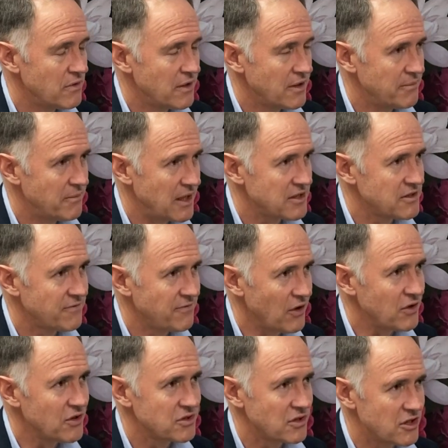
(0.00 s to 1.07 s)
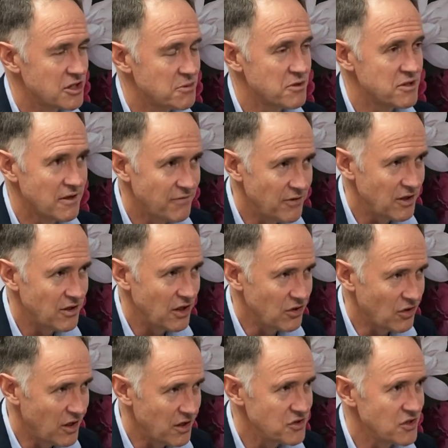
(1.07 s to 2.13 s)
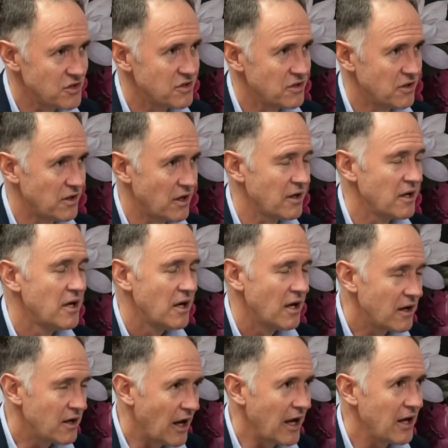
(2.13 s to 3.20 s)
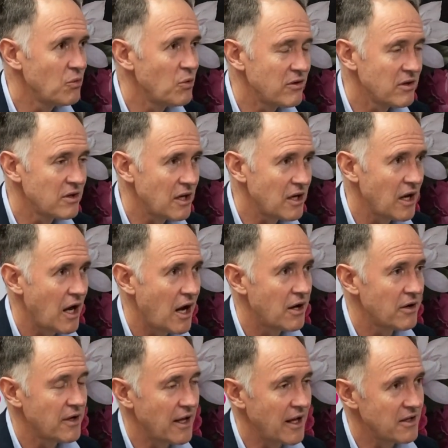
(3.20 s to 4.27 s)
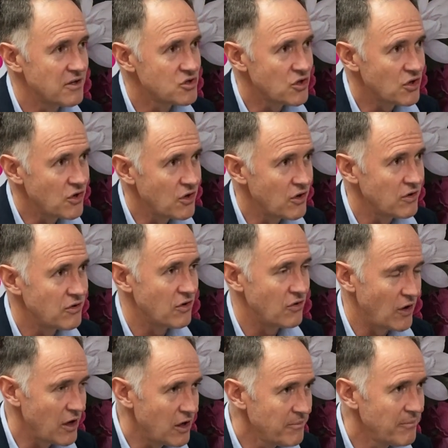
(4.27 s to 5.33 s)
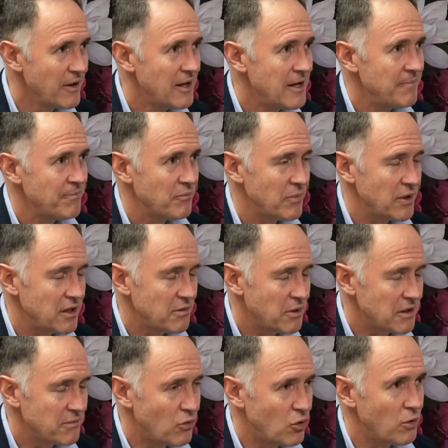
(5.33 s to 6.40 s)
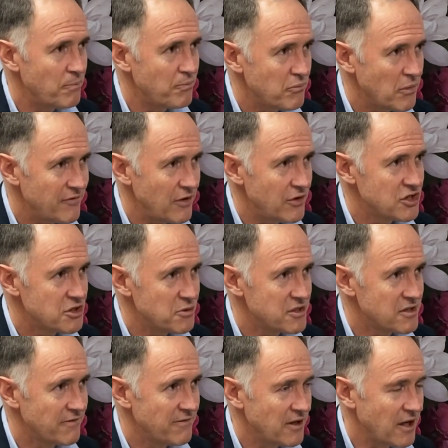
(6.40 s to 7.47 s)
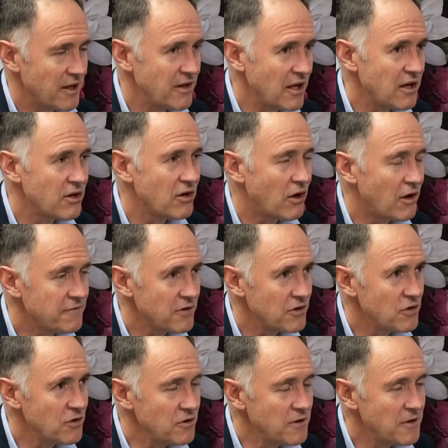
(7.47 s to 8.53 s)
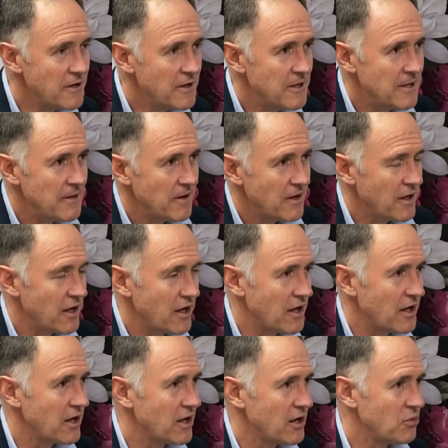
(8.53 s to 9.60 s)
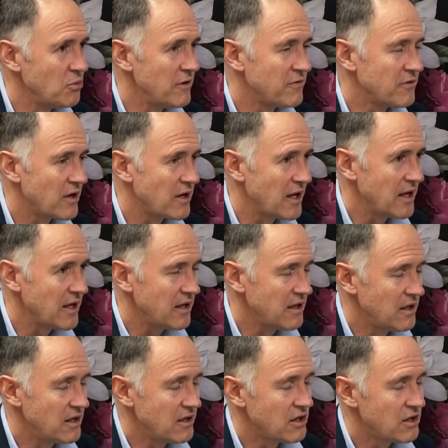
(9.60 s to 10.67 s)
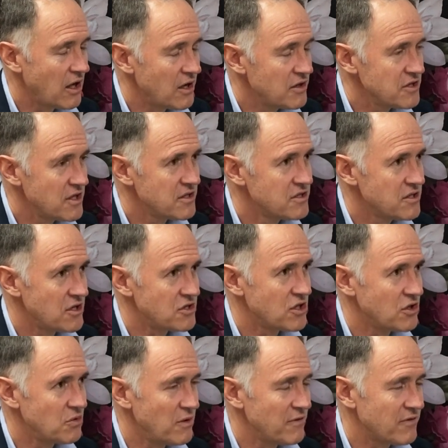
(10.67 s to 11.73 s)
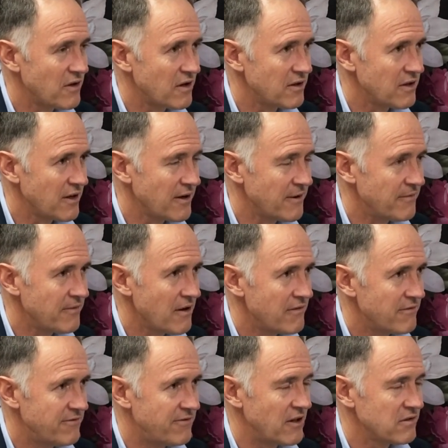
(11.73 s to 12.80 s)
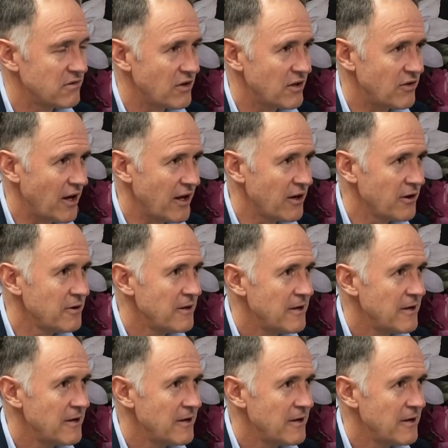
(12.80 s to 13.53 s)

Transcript: much focused on specific technologies, you know, again, within the cloud and security realm. But very specific. And then in the afternoon, we've got in the closing session, we've got Walter Adeo.